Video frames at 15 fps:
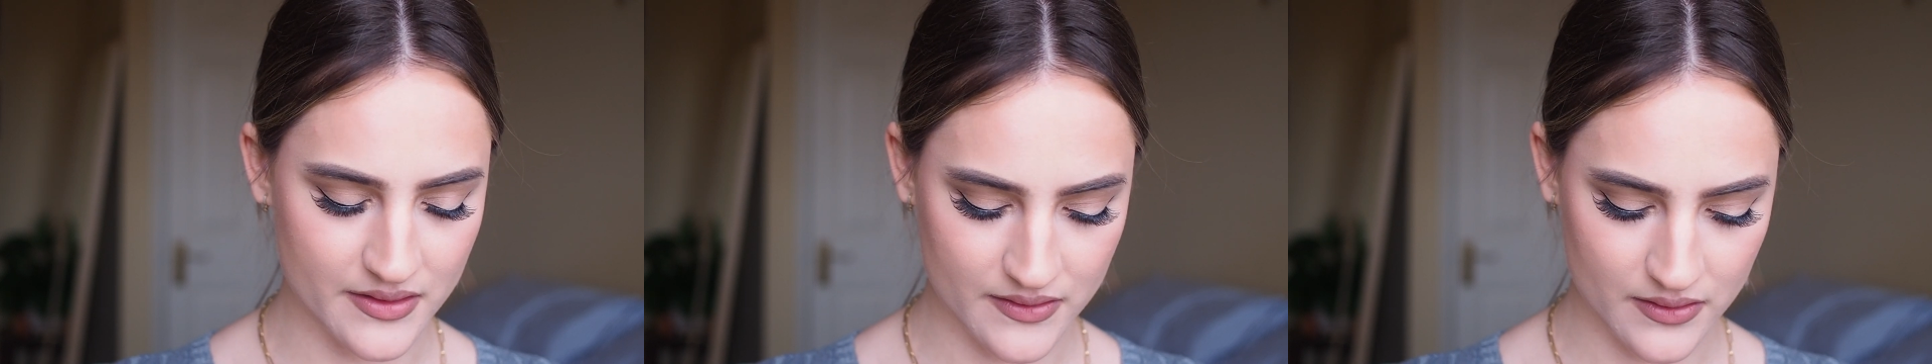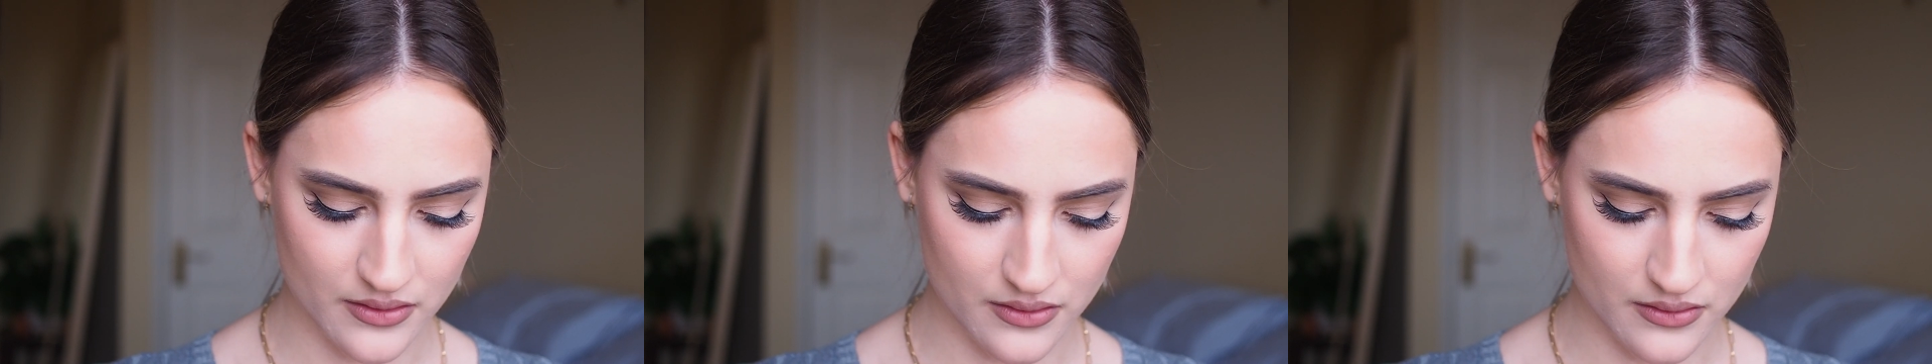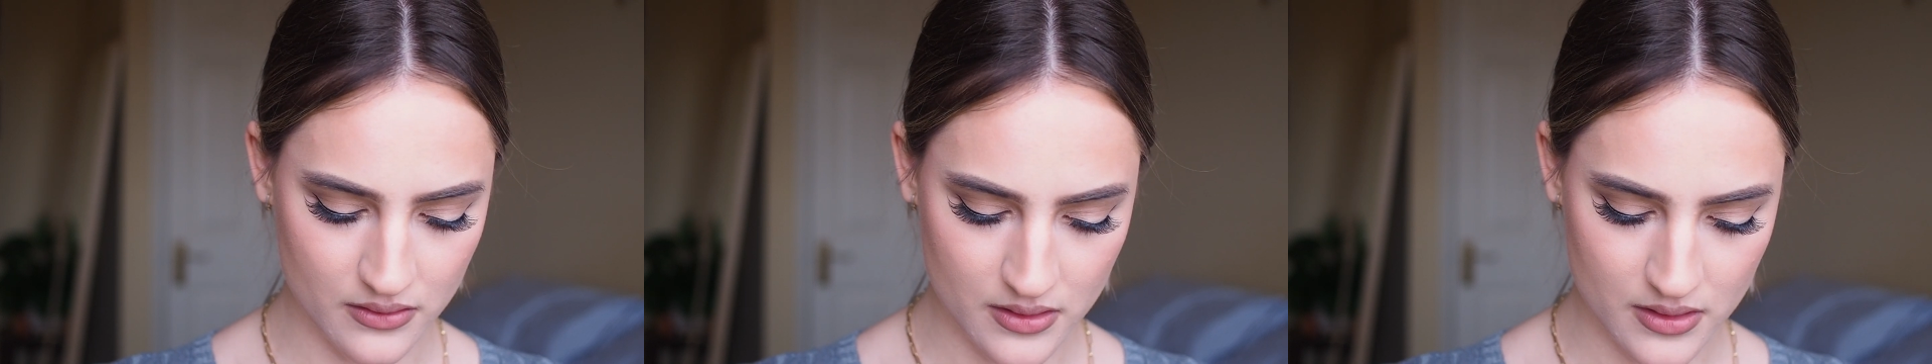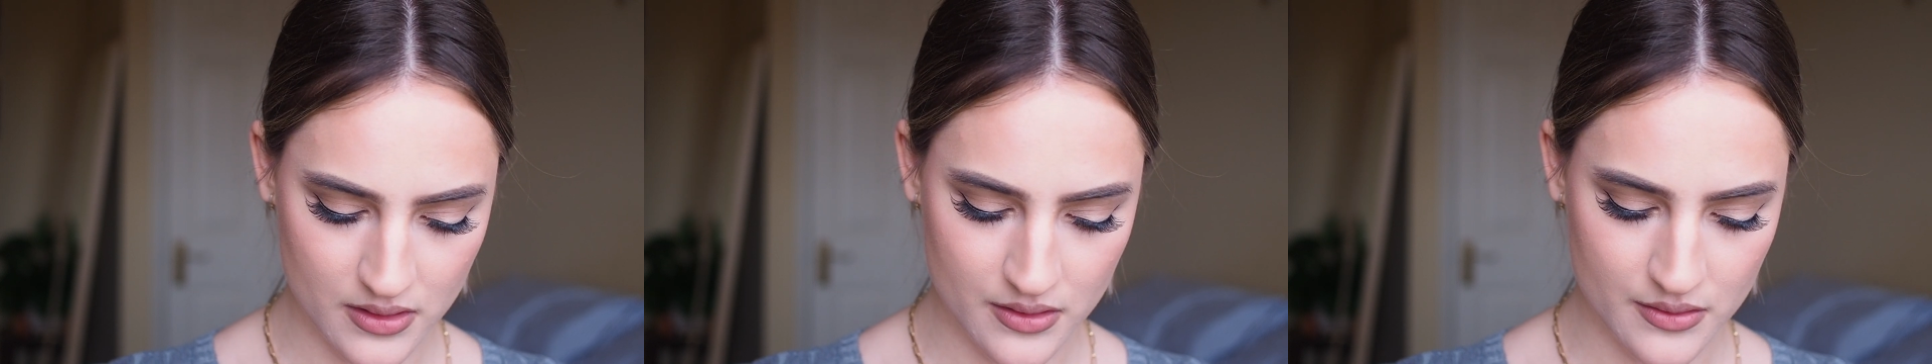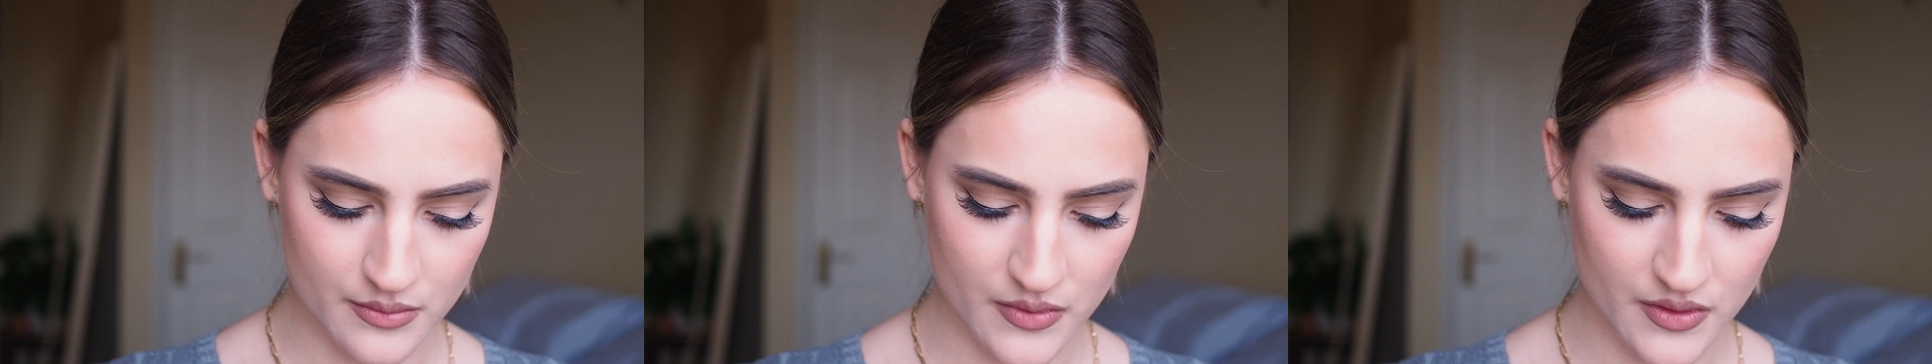so
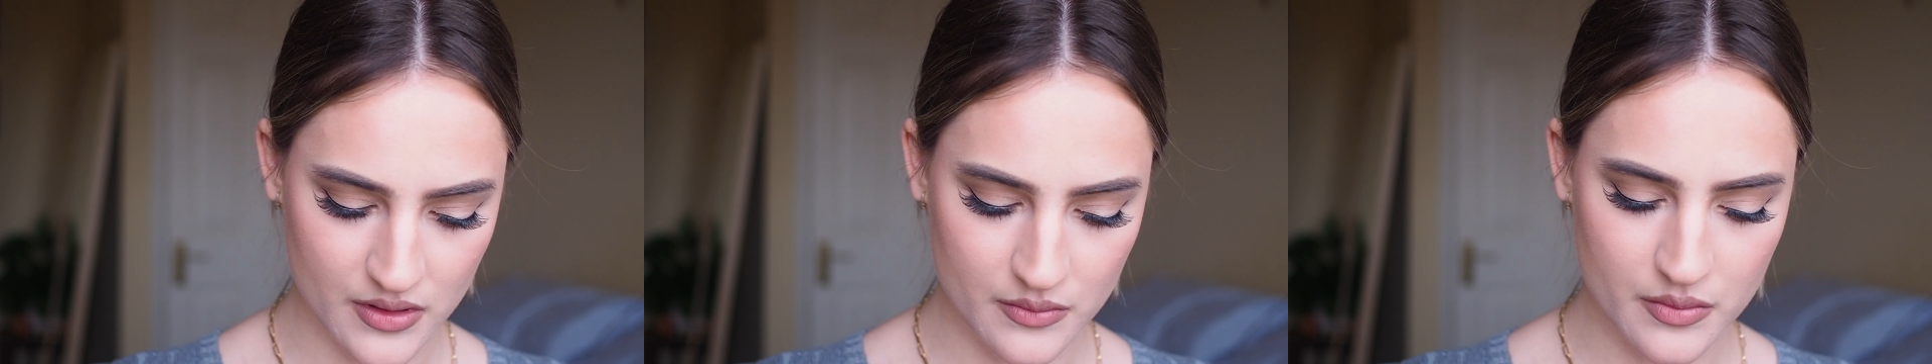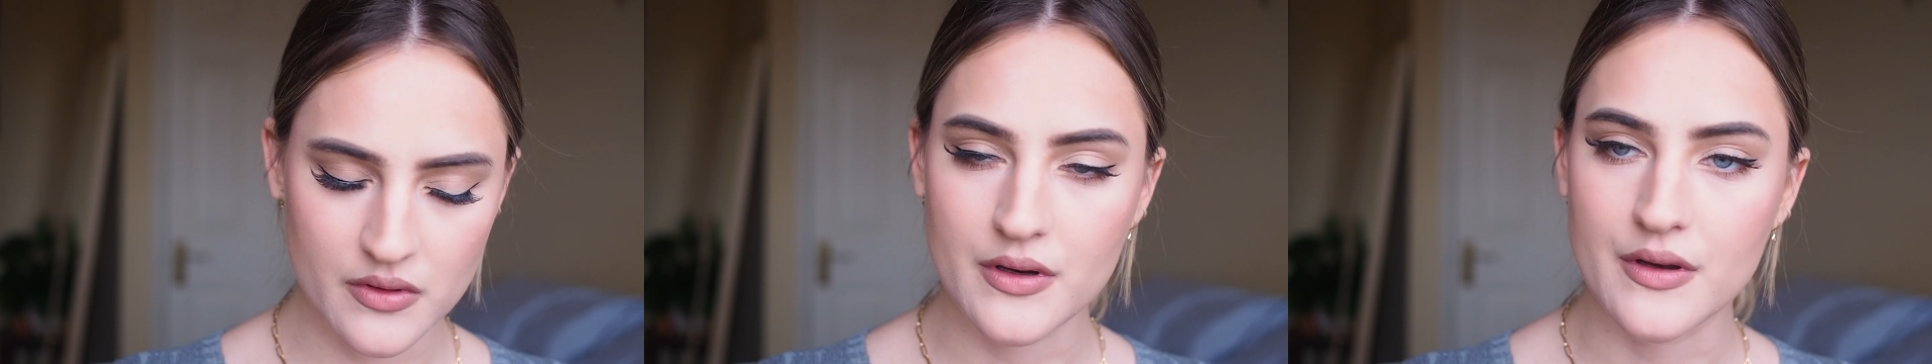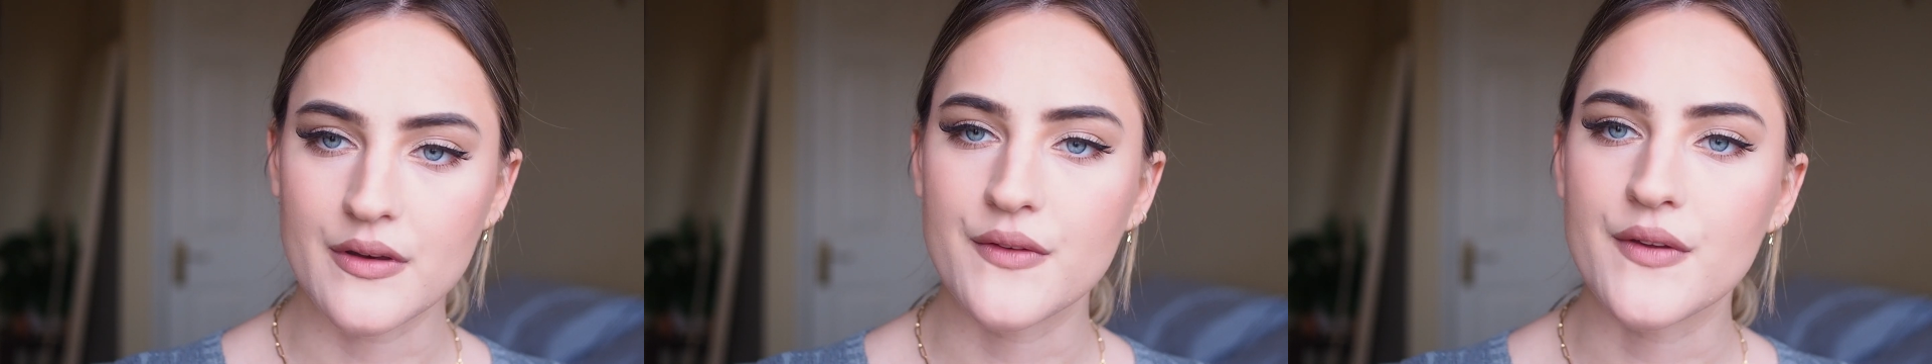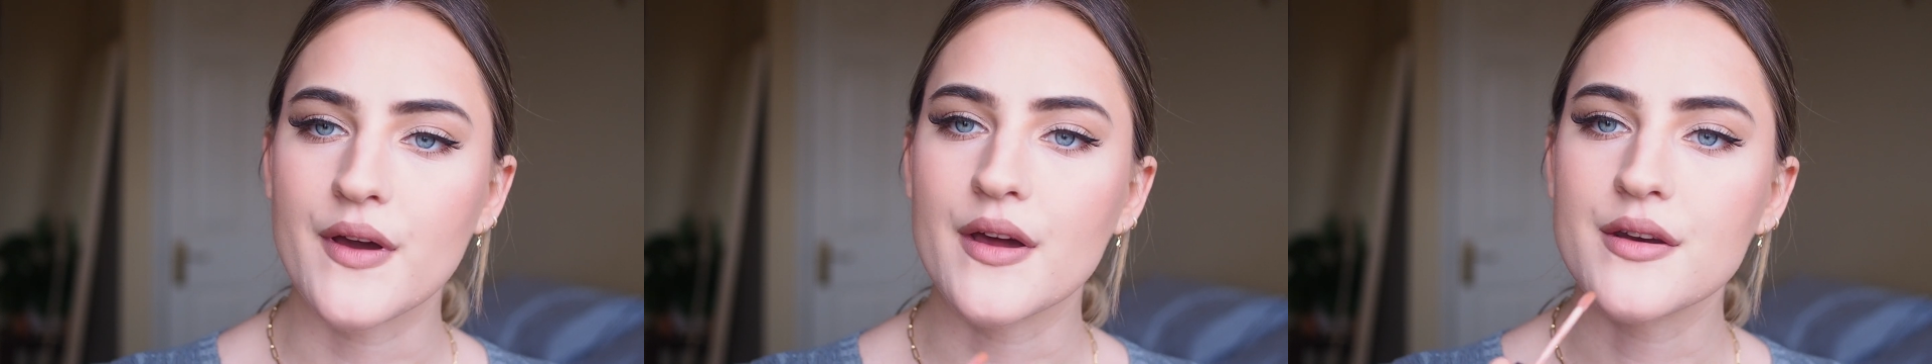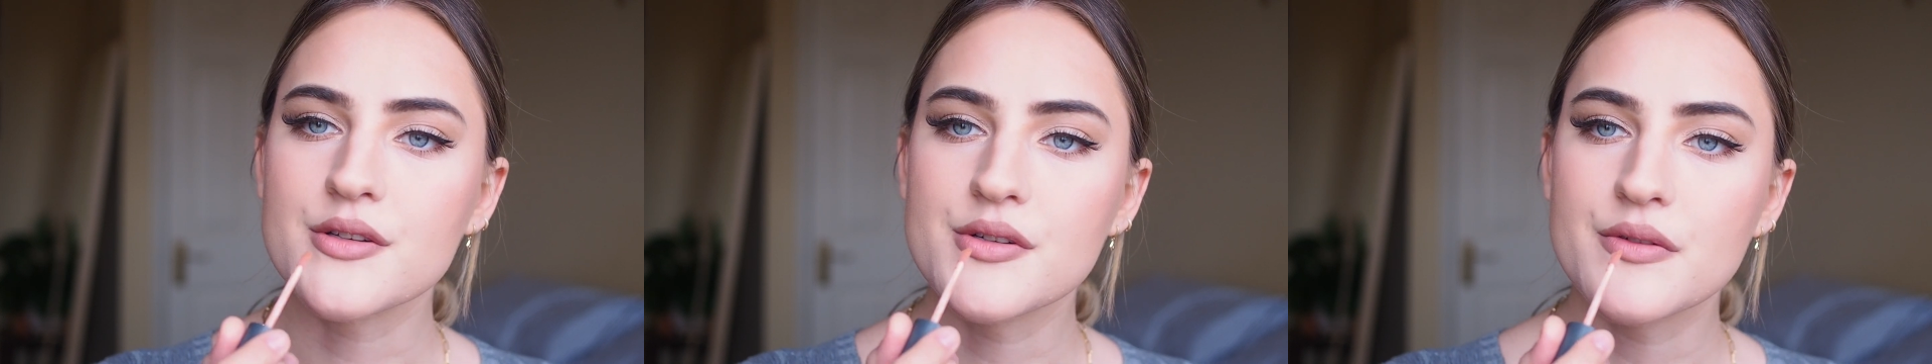I'm gonna put a
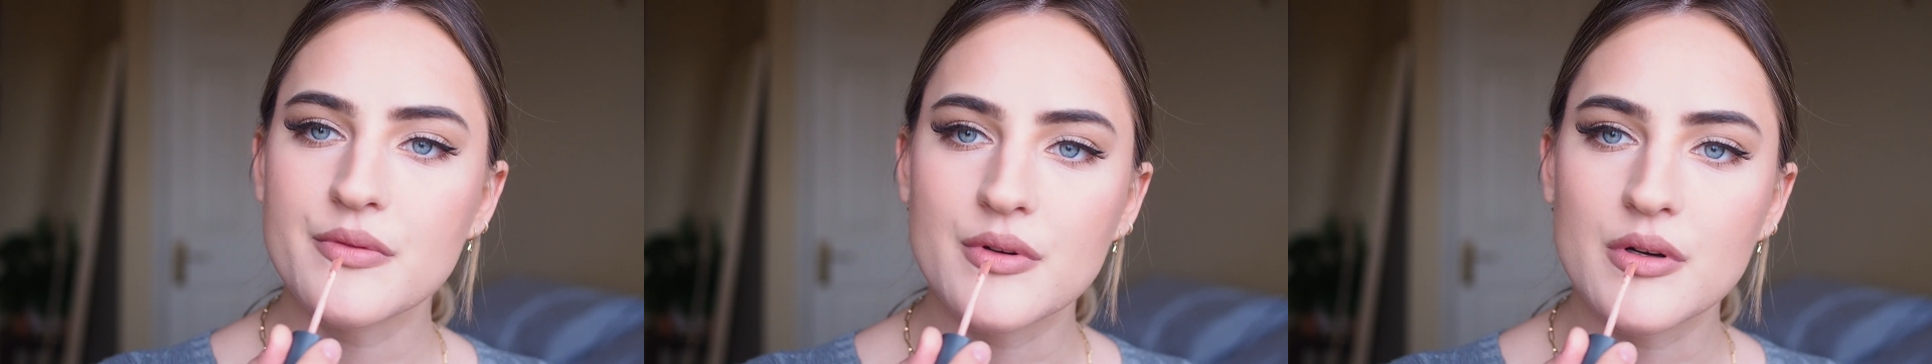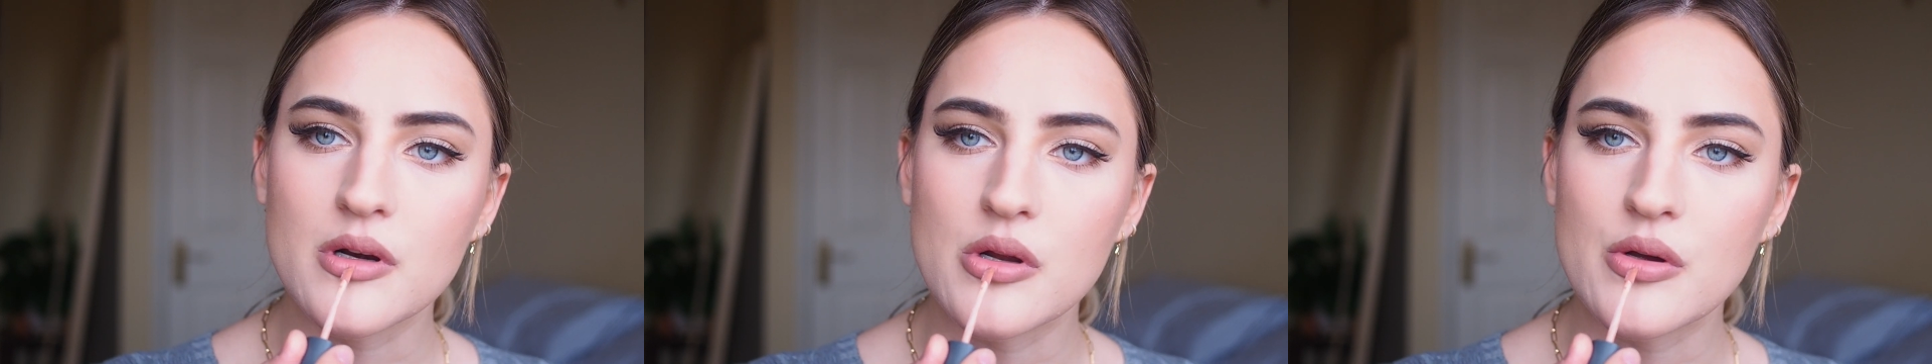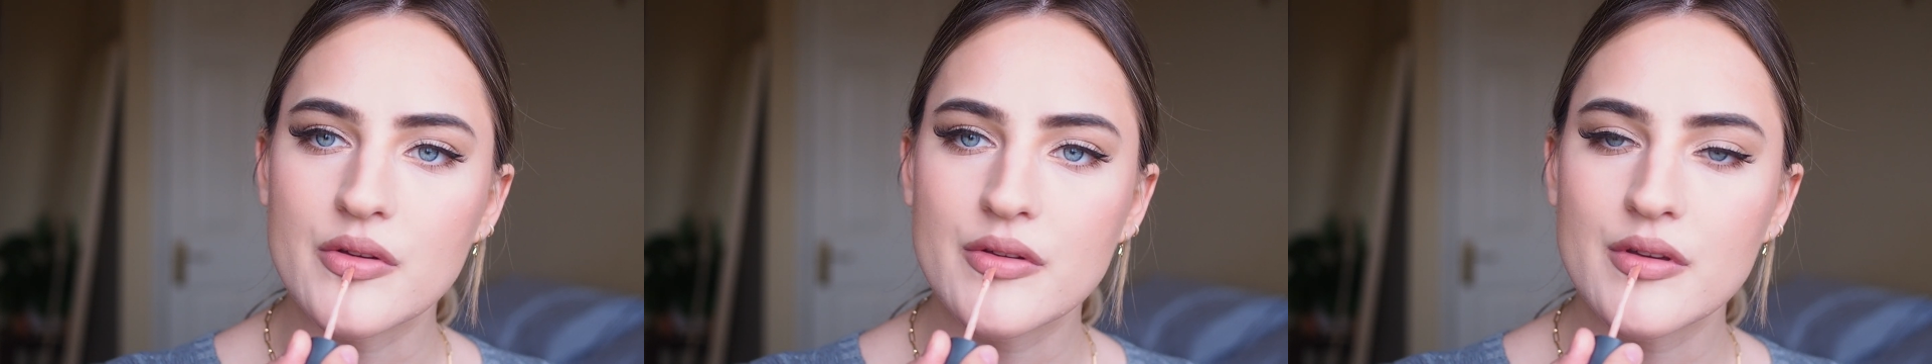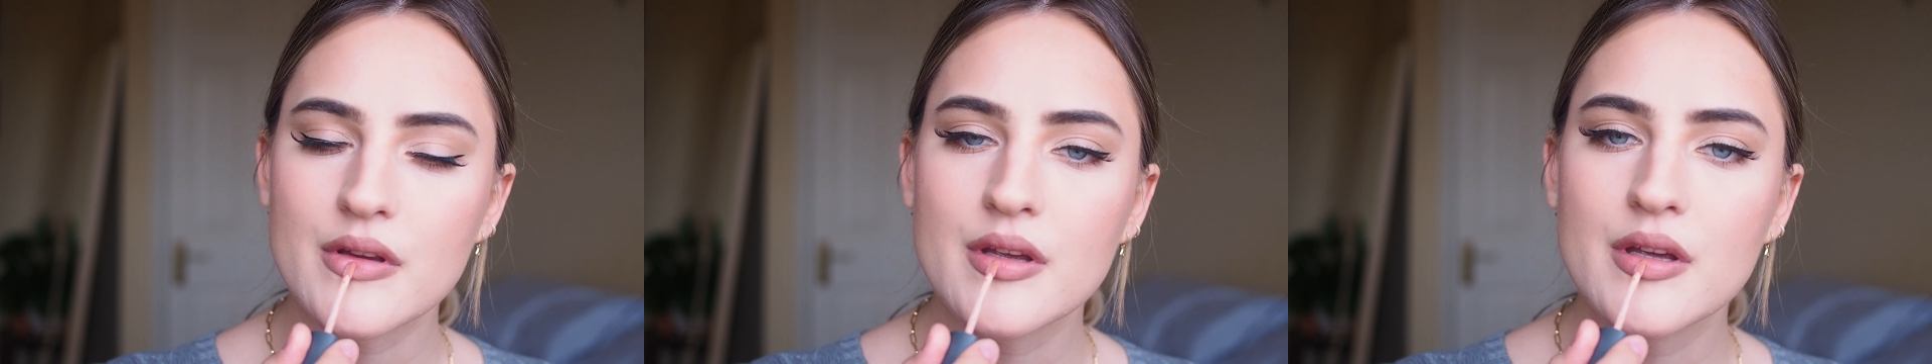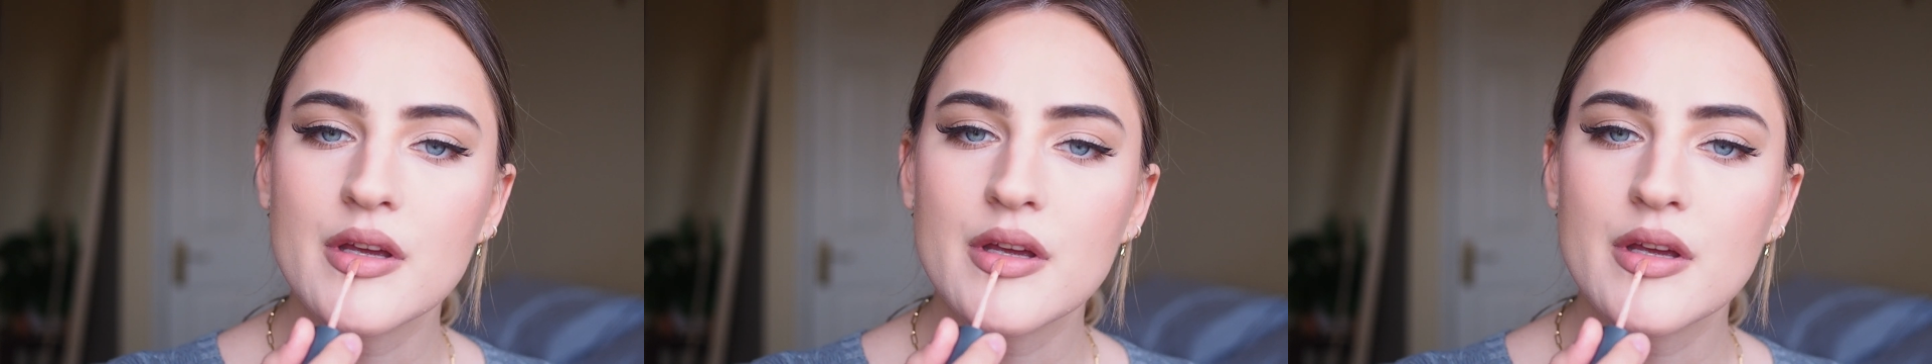touch of gloss